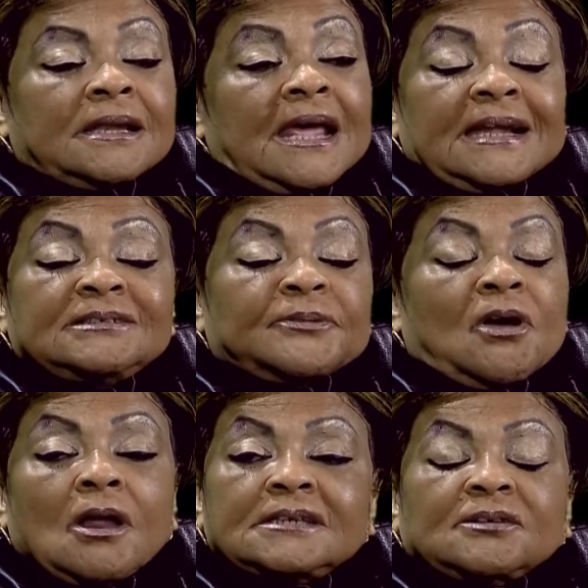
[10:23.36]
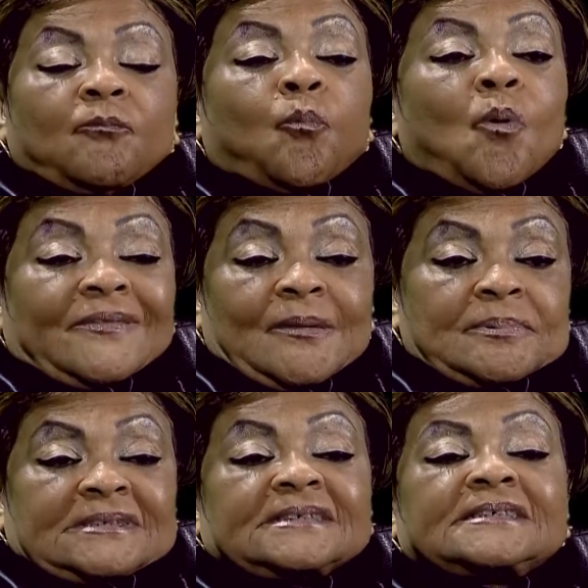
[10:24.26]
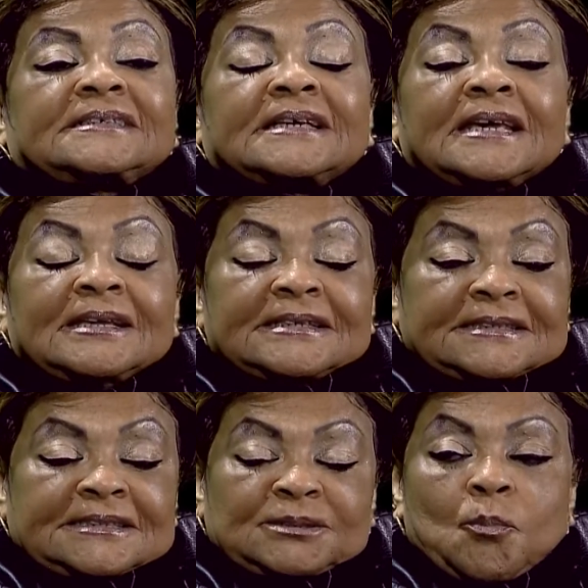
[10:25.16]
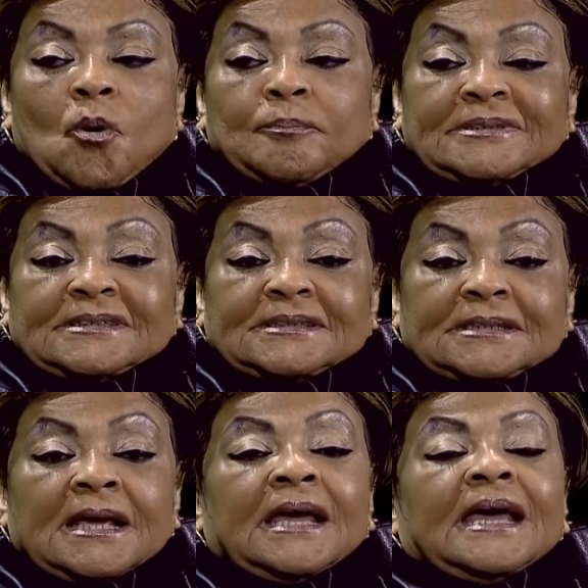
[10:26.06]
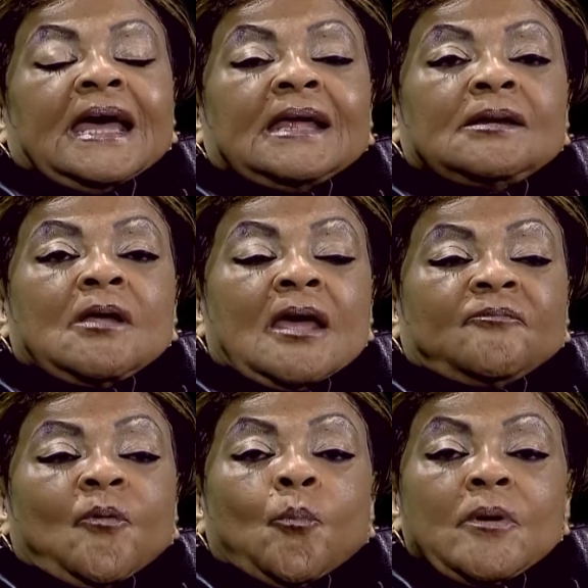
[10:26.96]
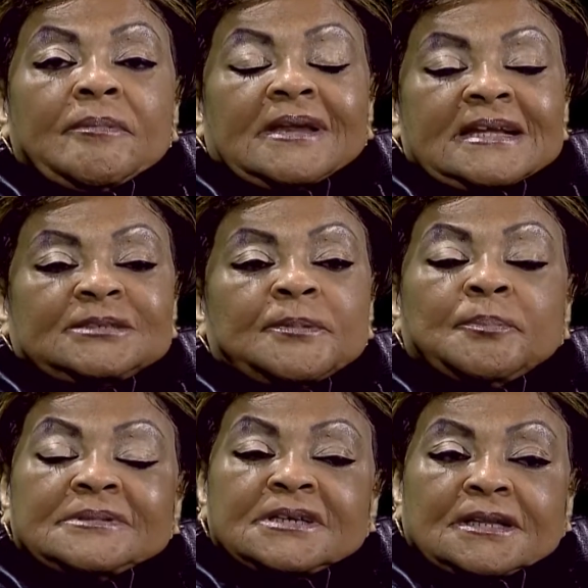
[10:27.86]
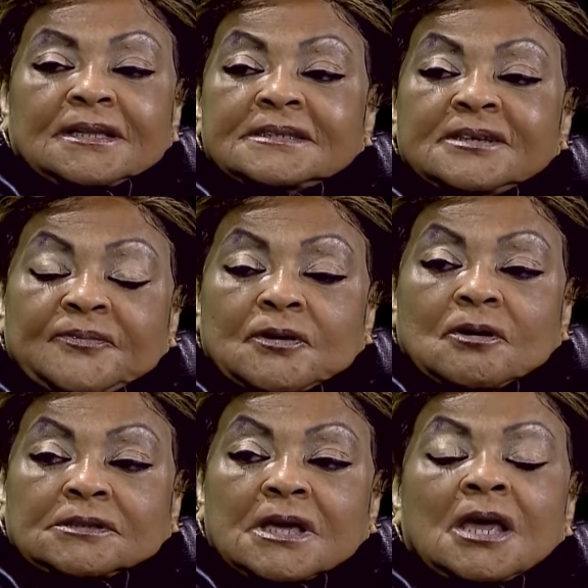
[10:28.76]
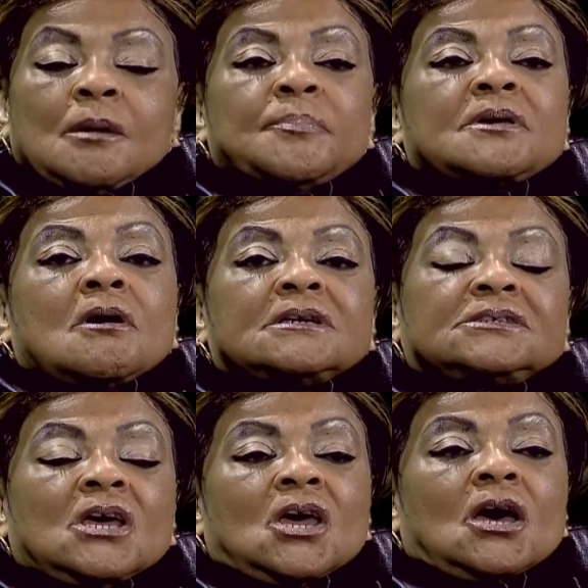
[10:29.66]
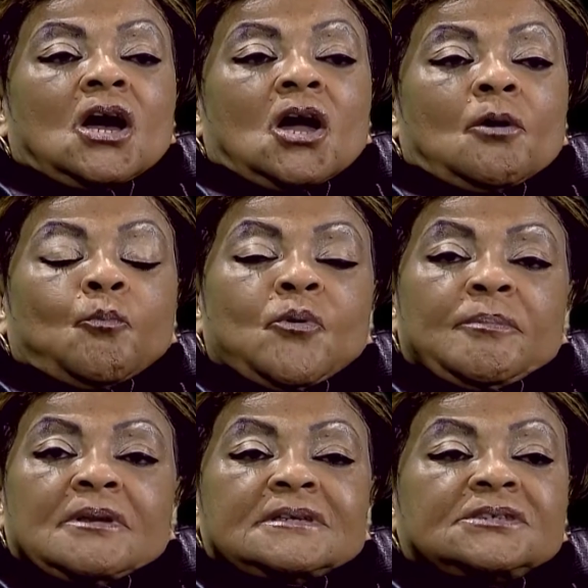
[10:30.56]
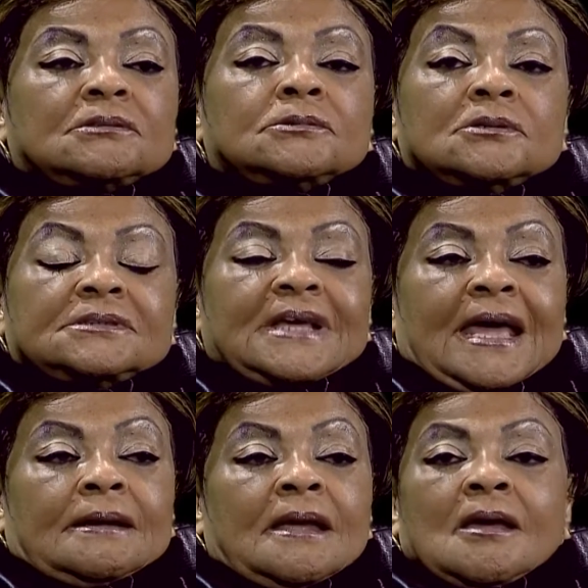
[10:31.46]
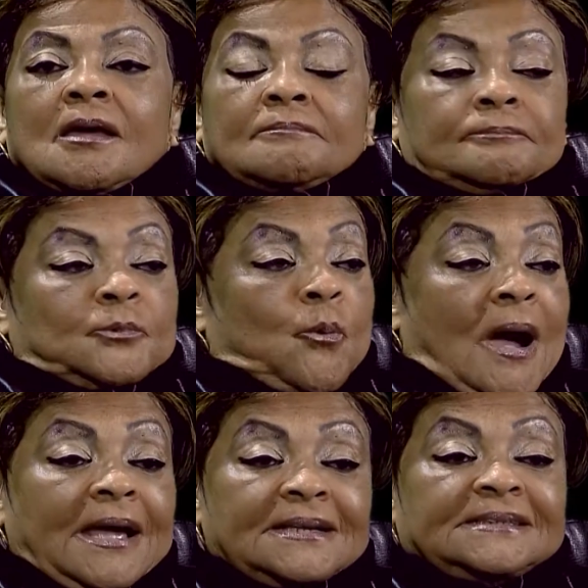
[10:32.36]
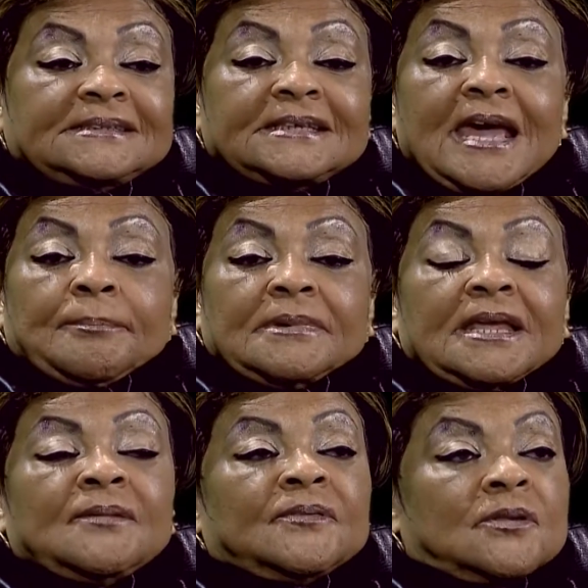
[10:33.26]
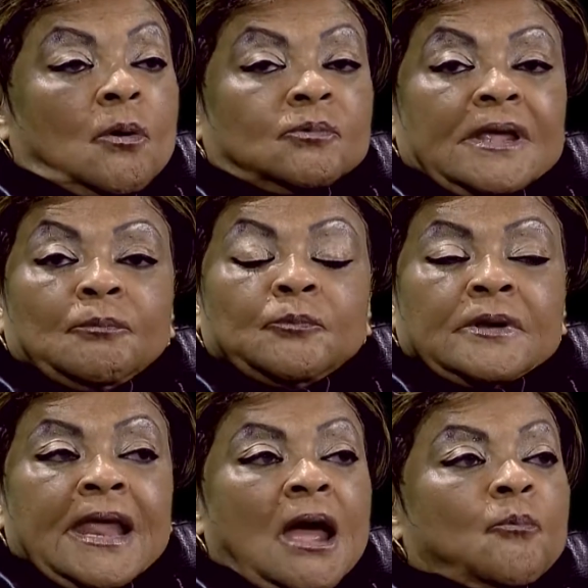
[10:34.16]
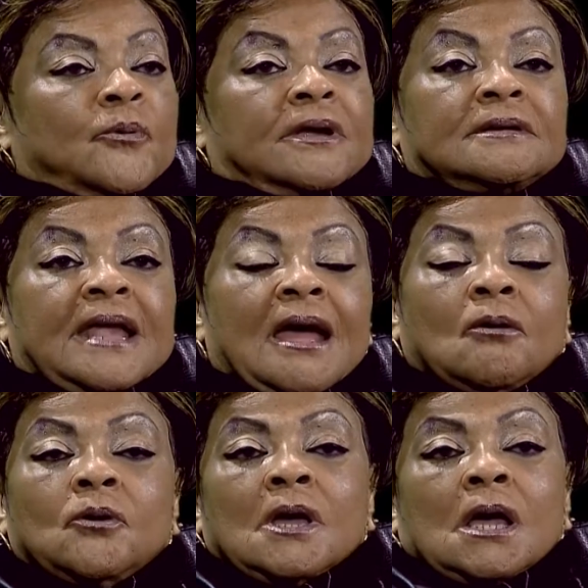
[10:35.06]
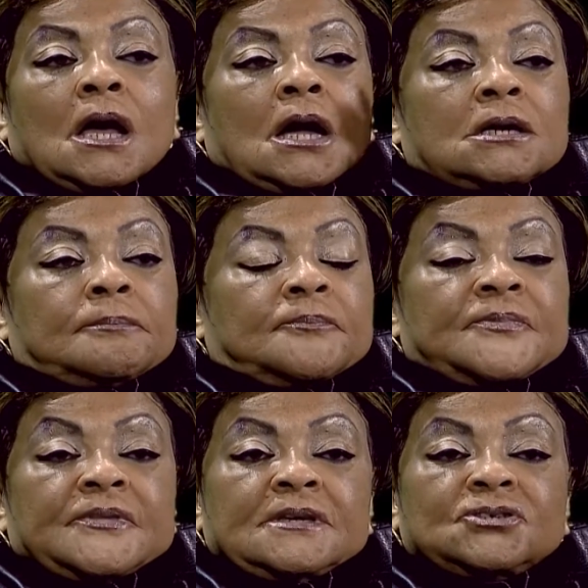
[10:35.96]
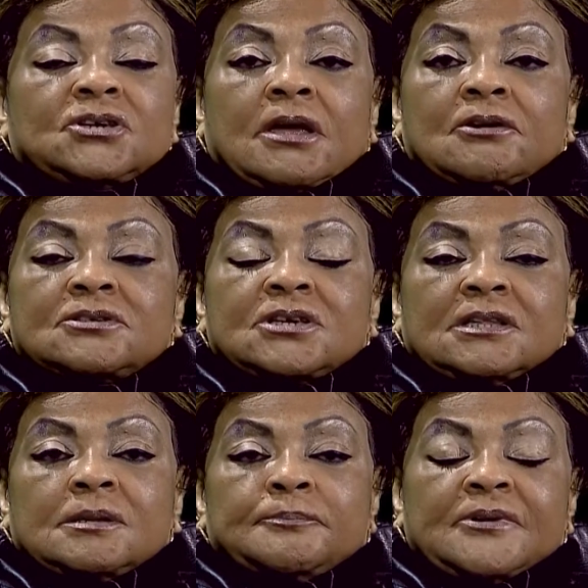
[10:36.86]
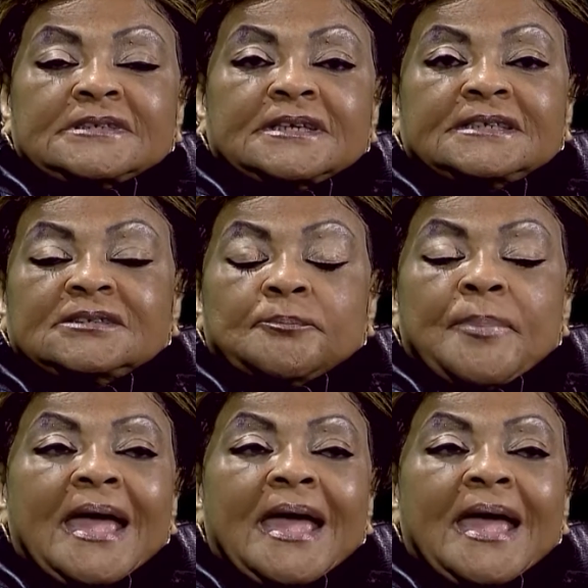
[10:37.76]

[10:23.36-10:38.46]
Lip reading: that's regardless of what the business is, the small business. And for women, it's been particularly difficult because women are still looked at quiet as it's kept, even though we're now the chairs and the presidents of